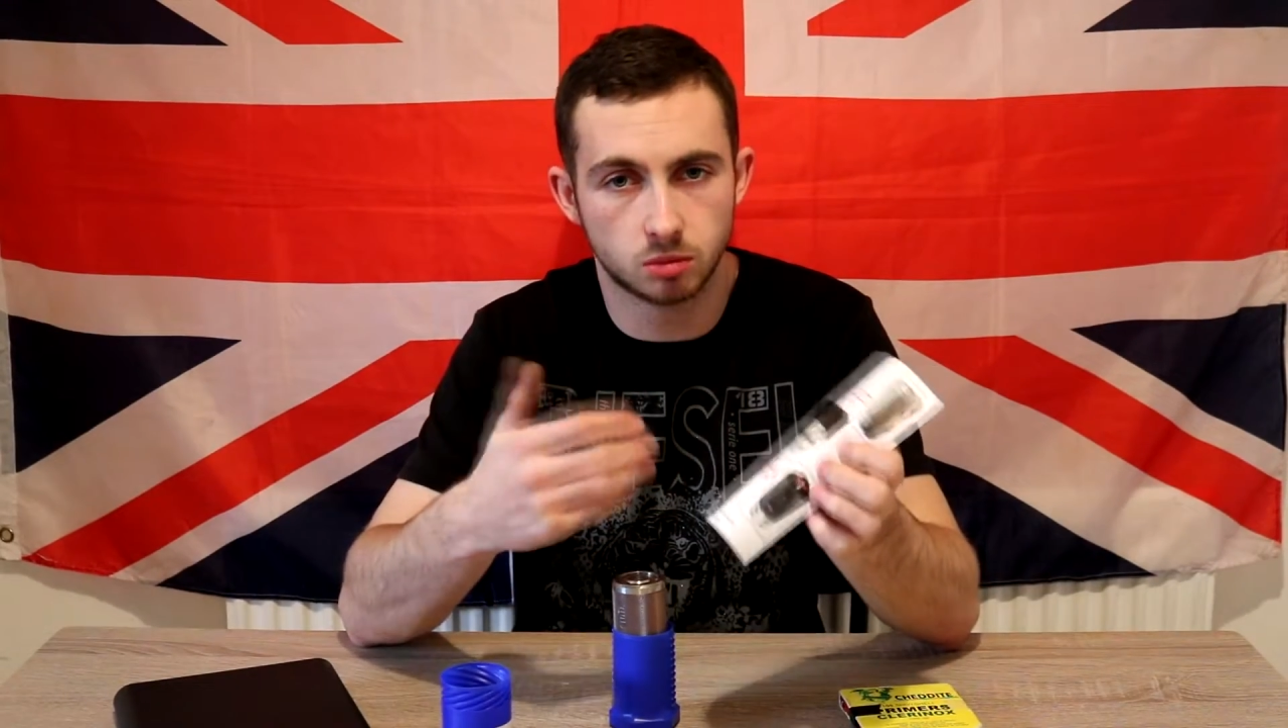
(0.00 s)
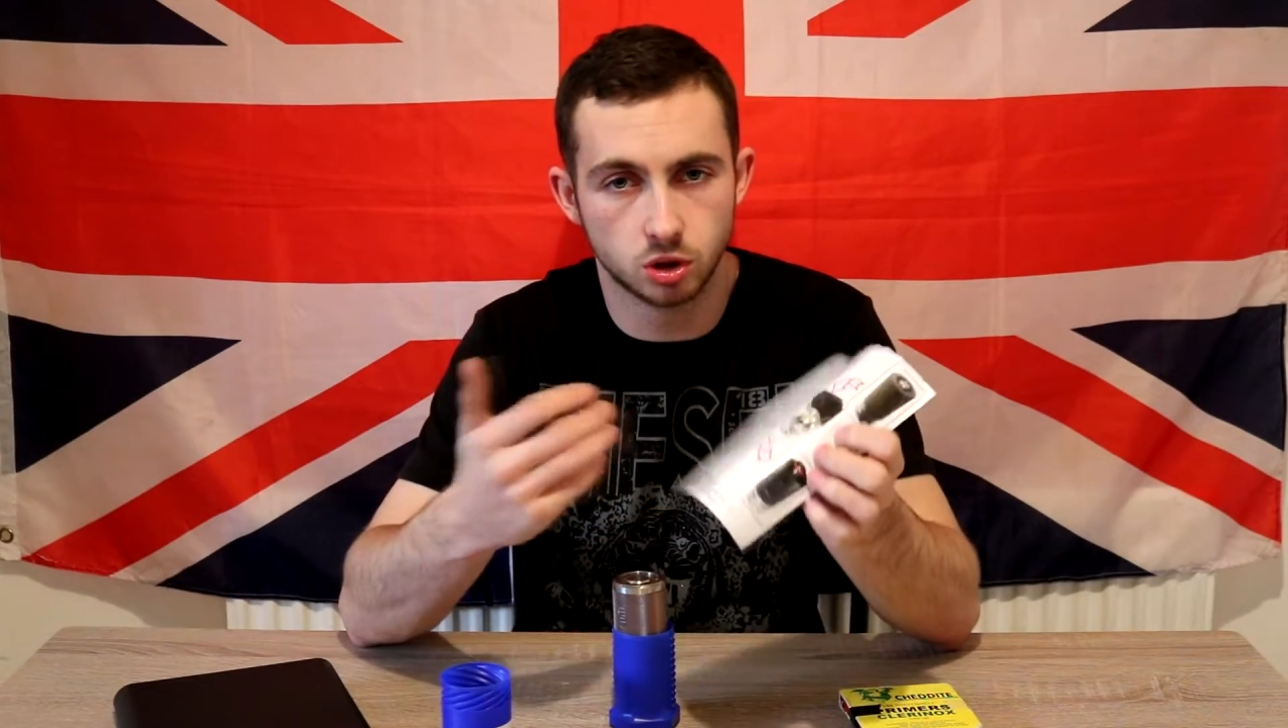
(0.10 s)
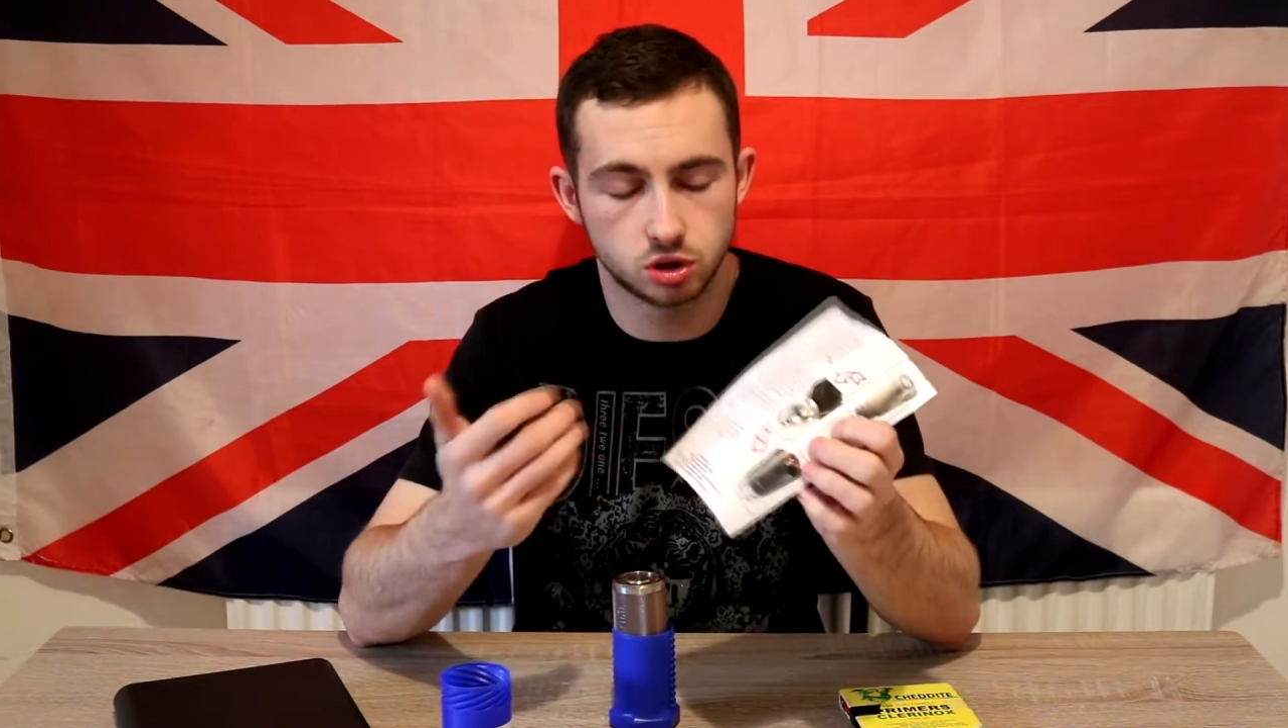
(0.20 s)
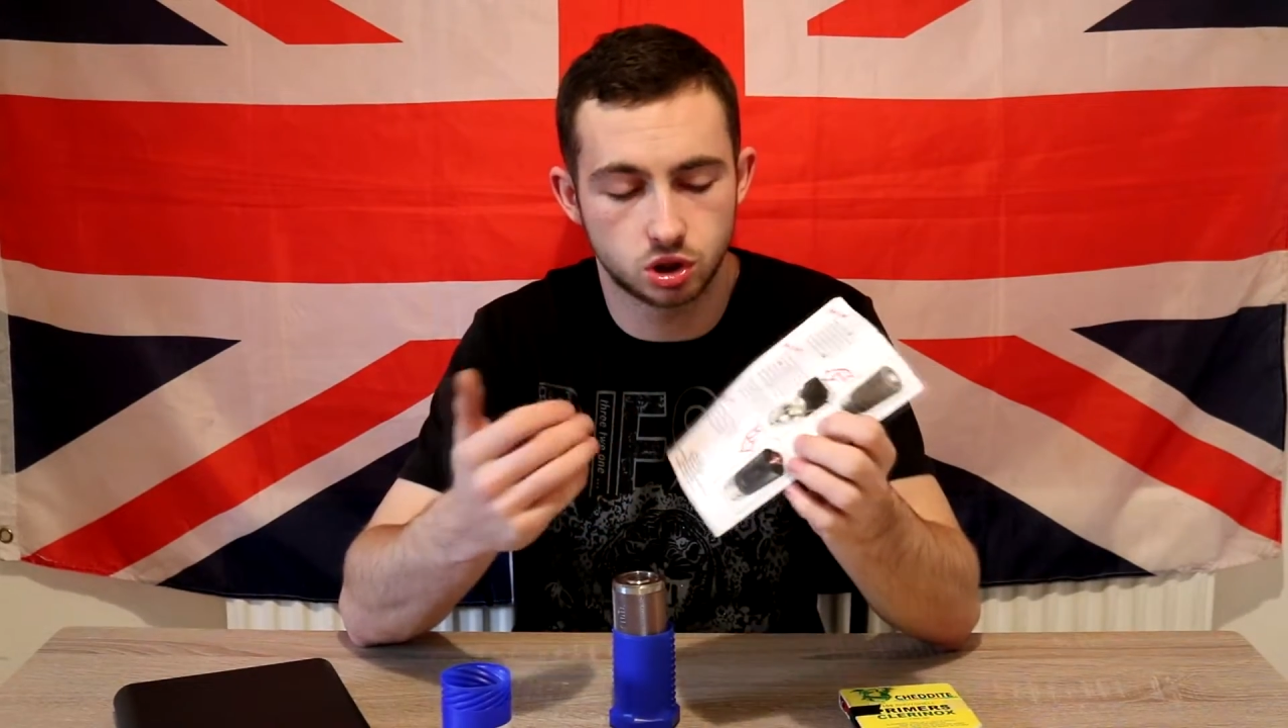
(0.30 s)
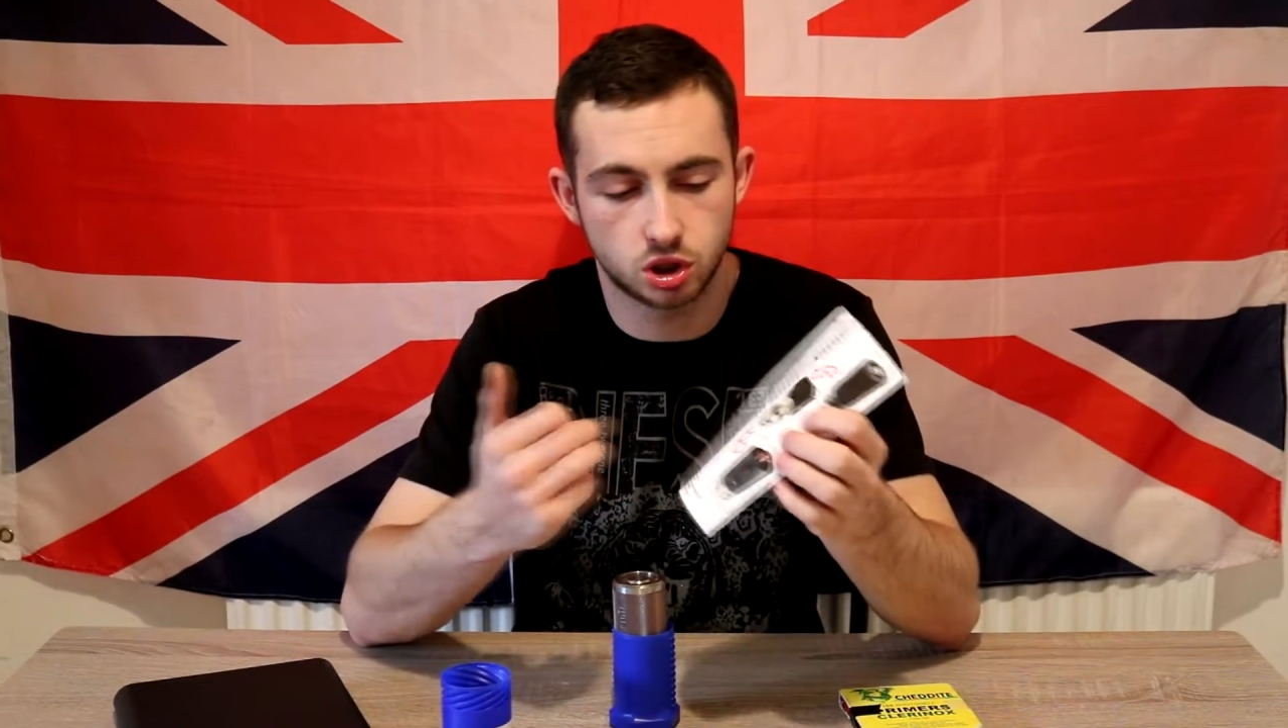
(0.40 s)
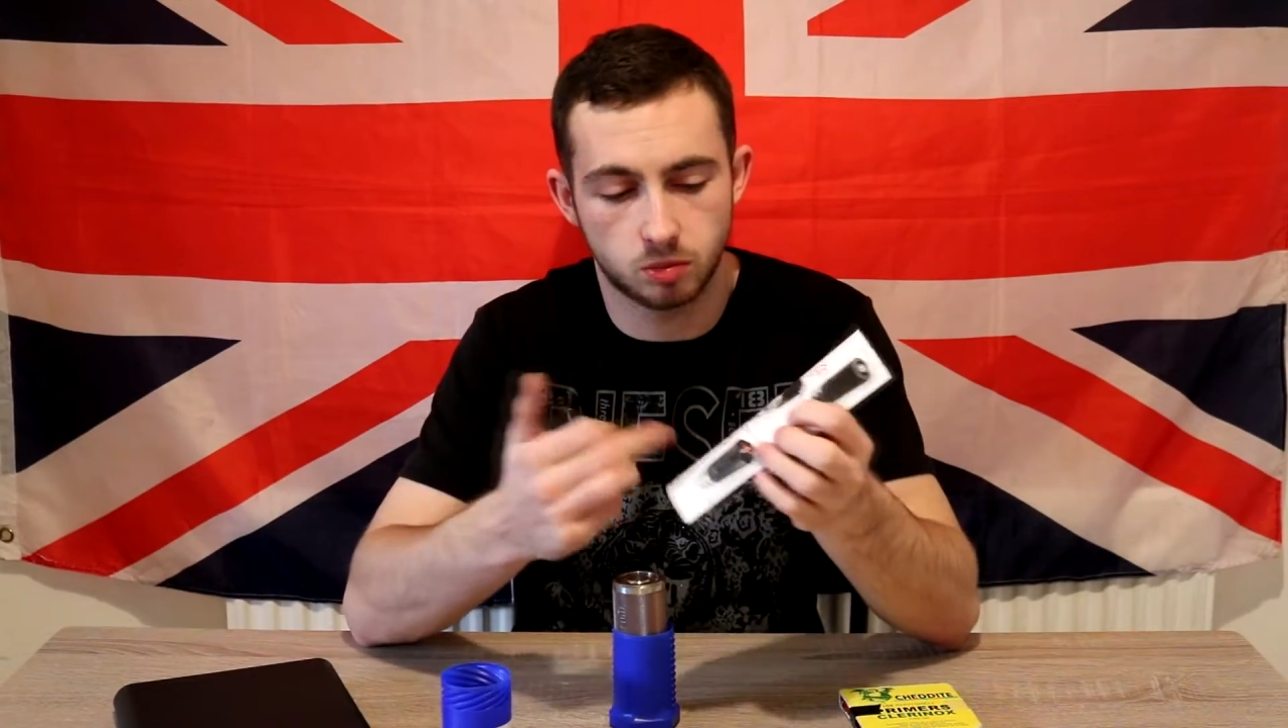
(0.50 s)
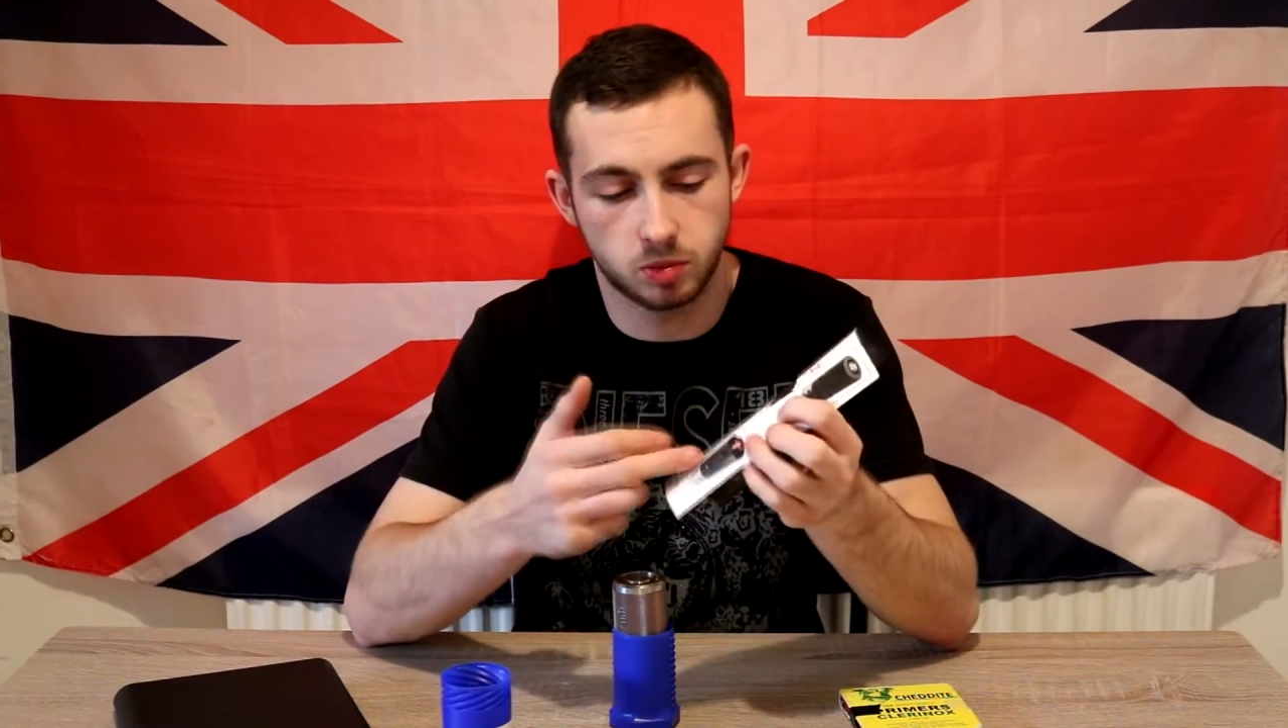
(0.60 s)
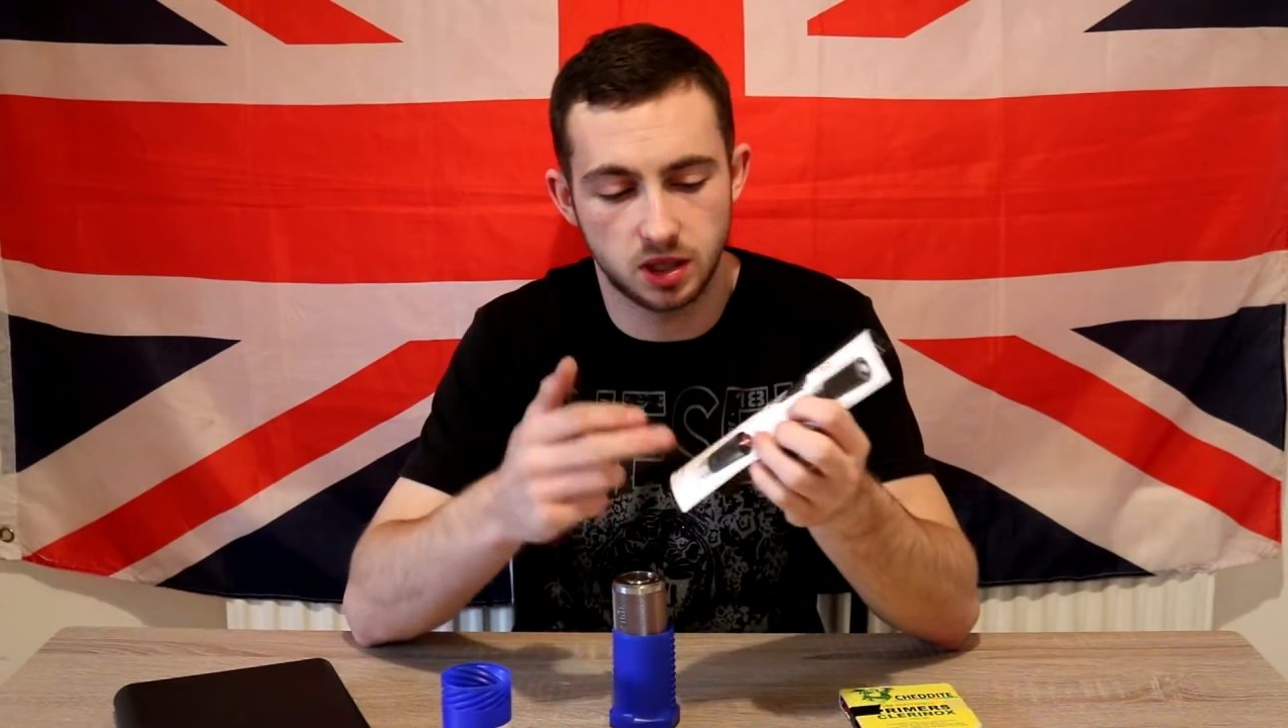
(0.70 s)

multi-shot